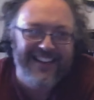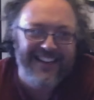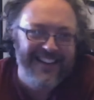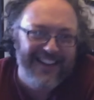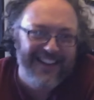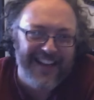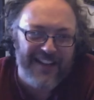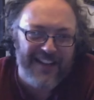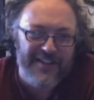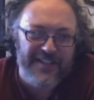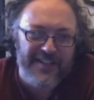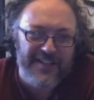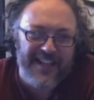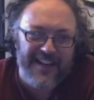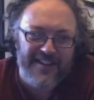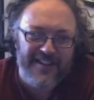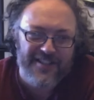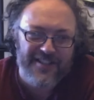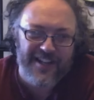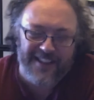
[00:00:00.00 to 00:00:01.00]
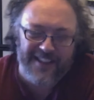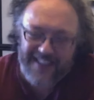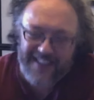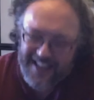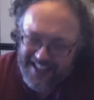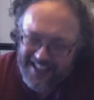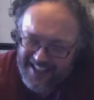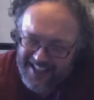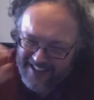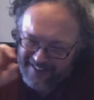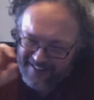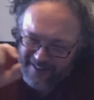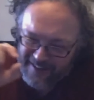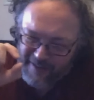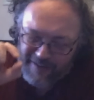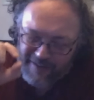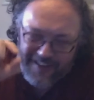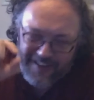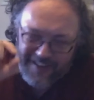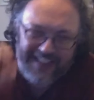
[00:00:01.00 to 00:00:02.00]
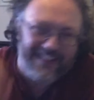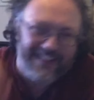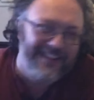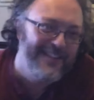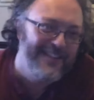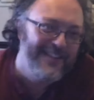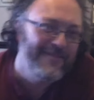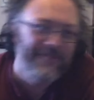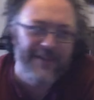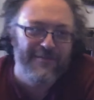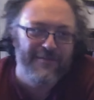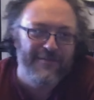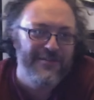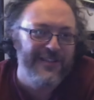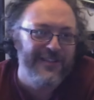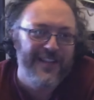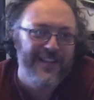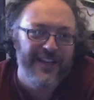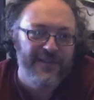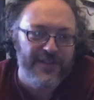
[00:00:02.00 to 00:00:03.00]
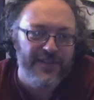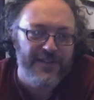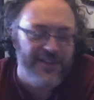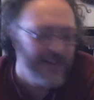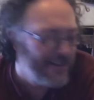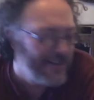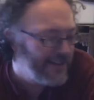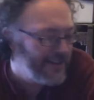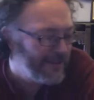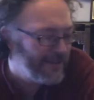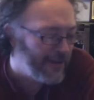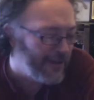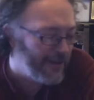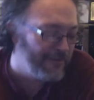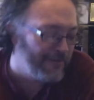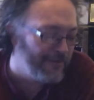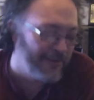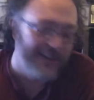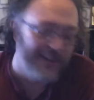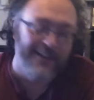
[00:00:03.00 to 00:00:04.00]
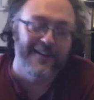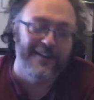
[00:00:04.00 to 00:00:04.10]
and just kind of shed that kind of little light on people's lives of what